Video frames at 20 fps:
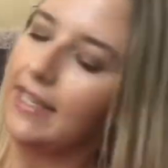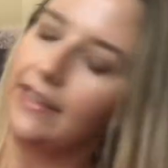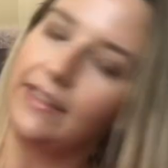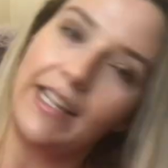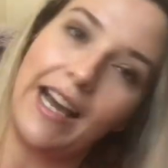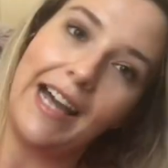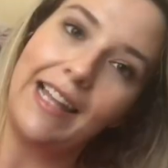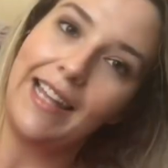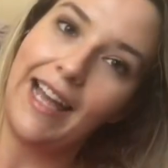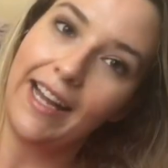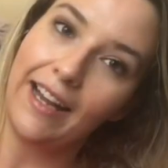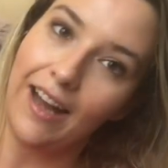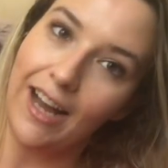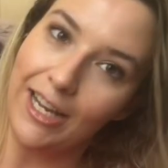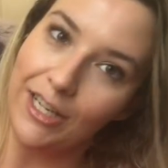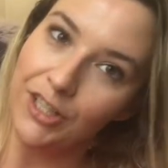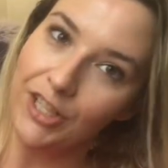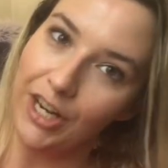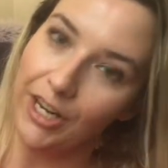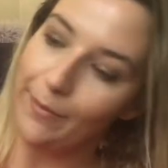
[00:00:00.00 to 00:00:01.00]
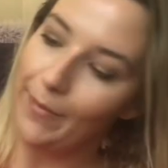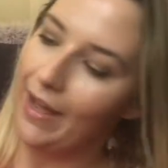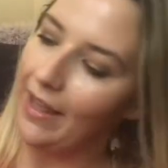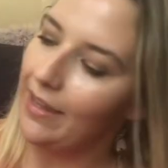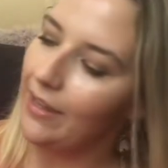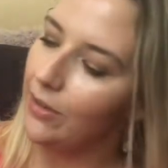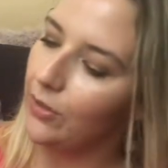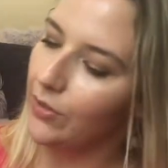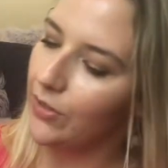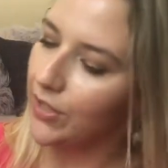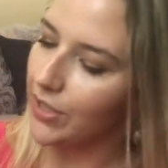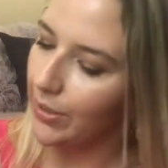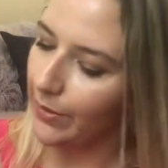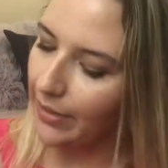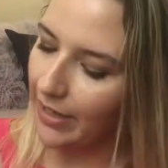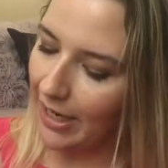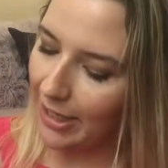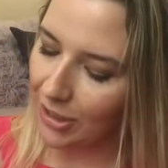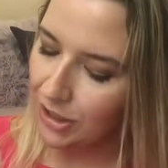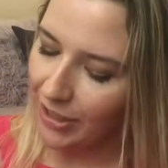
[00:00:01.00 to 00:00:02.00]
The Lilac Eyeshadow Palette, also
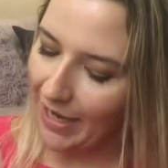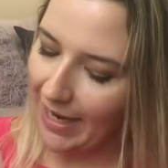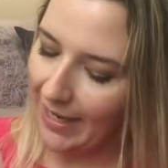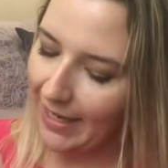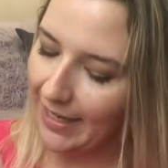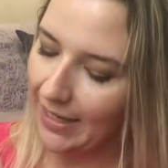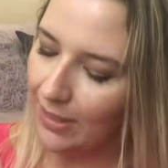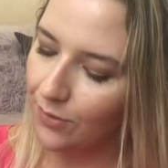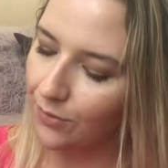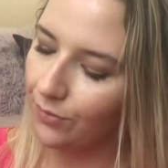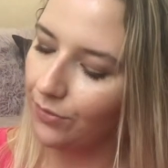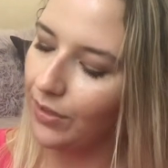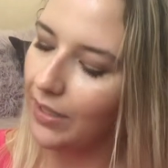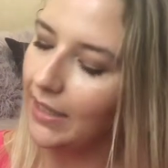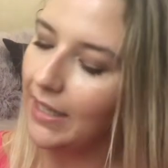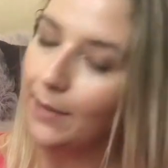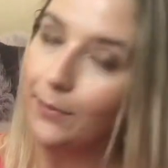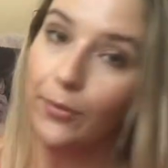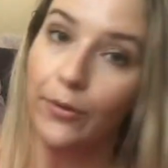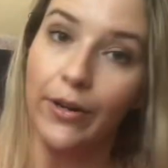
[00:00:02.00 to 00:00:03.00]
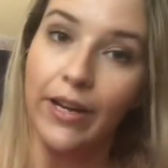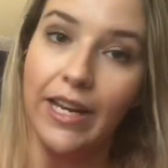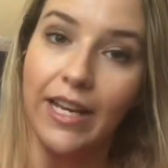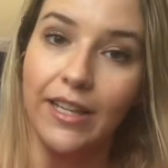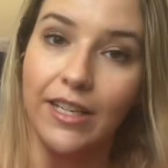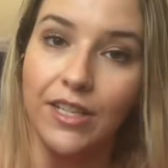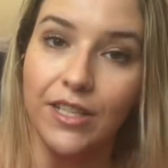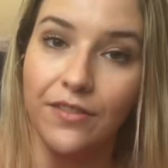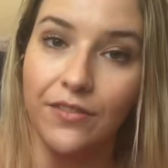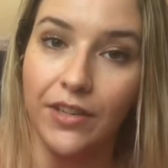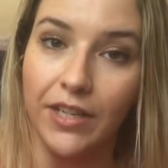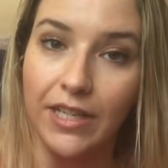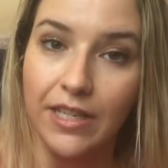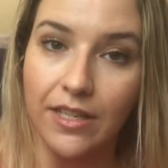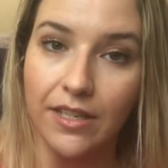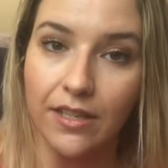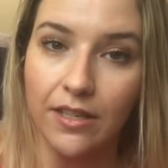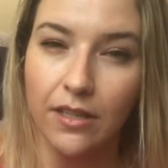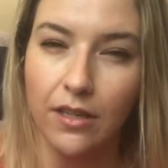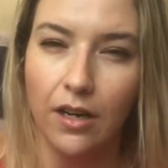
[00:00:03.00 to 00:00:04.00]
an eye shade it. It's really pretty. There's very
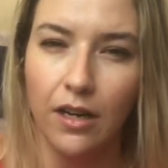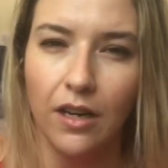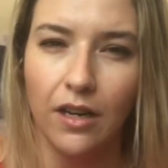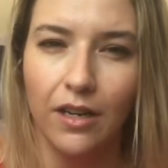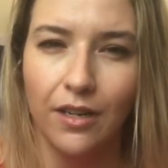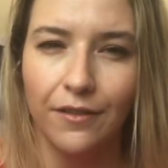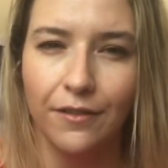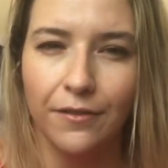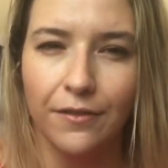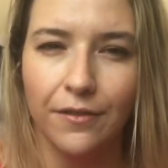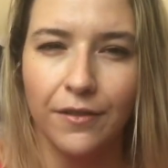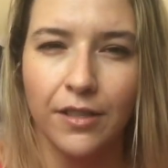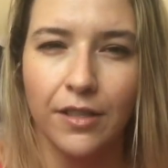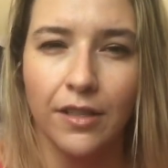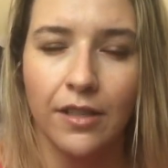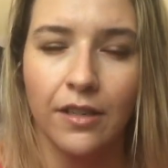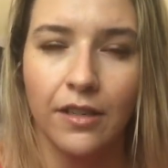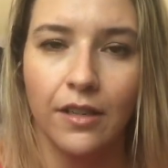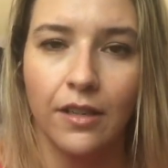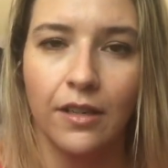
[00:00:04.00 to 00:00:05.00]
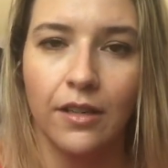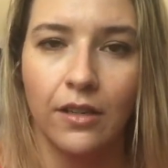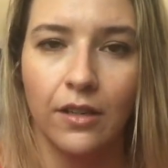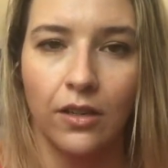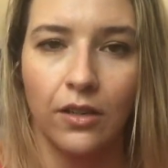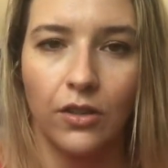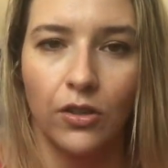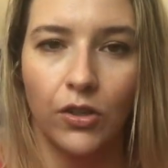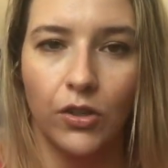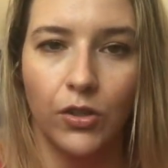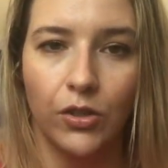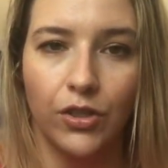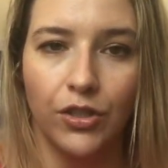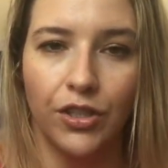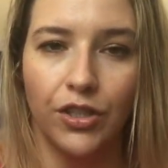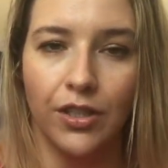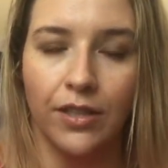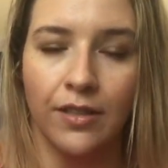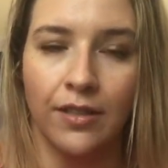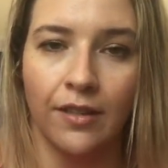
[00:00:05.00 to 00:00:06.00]
soft,
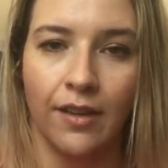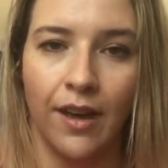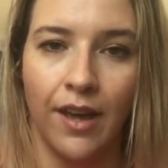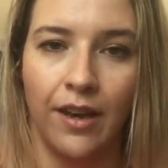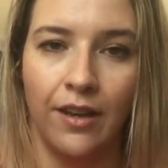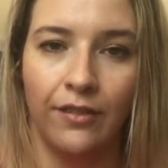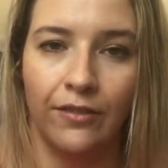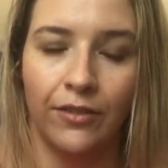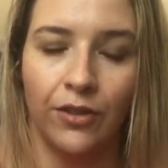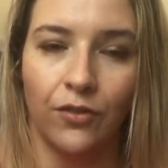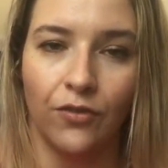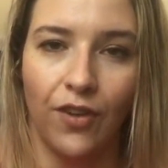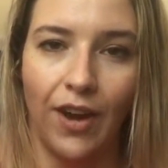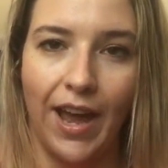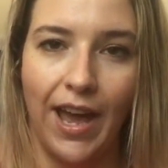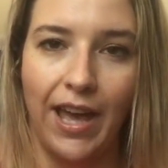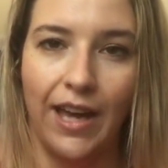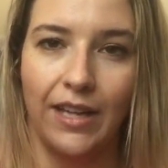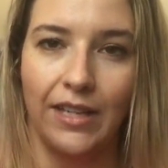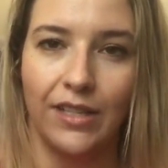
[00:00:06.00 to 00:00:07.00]
gorgeous kind of grey